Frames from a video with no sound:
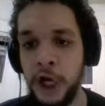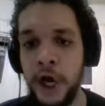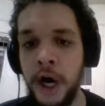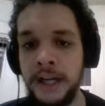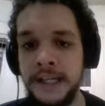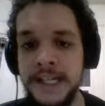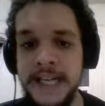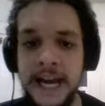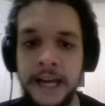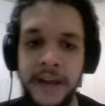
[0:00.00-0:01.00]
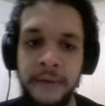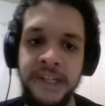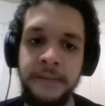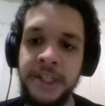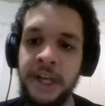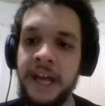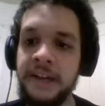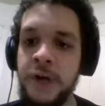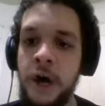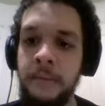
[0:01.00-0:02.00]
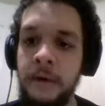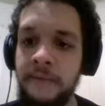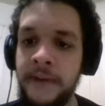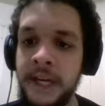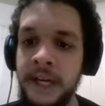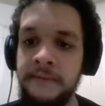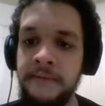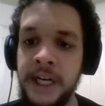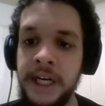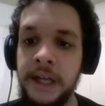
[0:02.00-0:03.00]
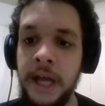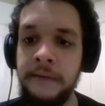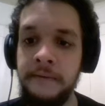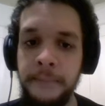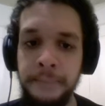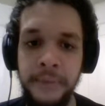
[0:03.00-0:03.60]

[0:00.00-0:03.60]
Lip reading: Gond deck that was able to get its combo off and gain infinity life.